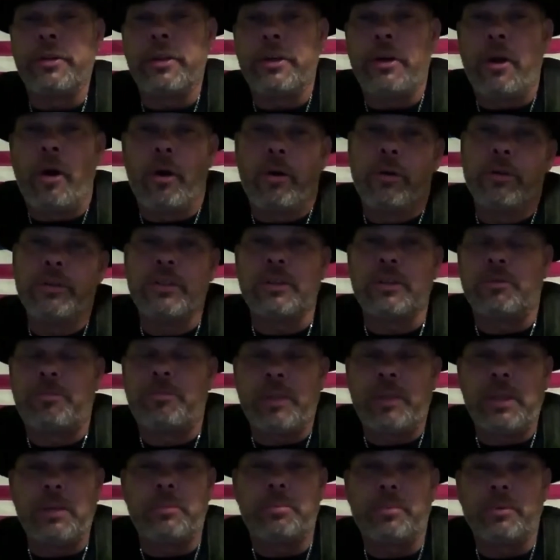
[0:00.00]
nose of
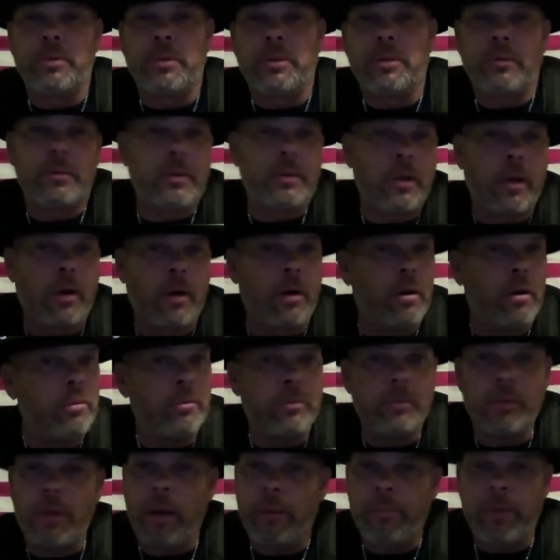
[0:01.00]
people.
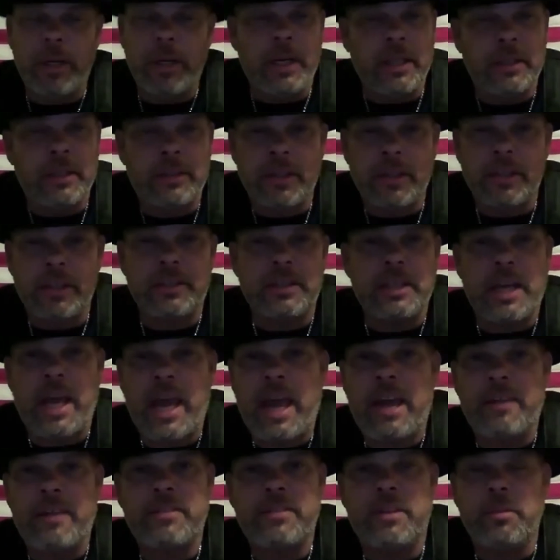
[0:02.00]
I mean, it doesn't
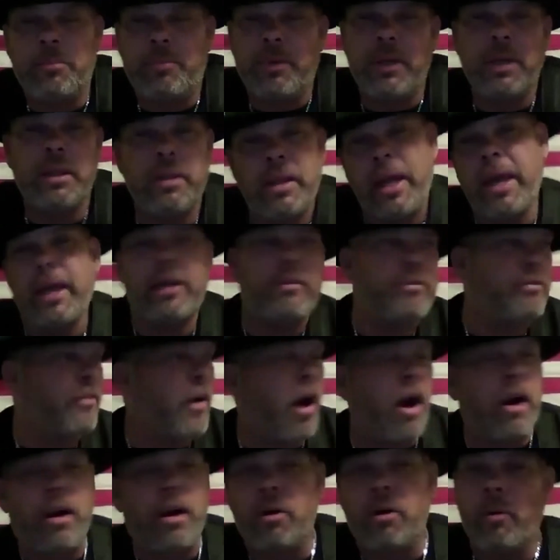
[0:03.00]
have to be like
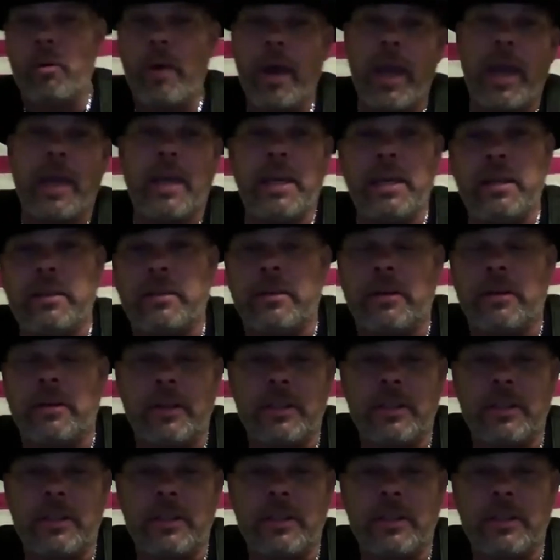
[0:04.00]
far away either.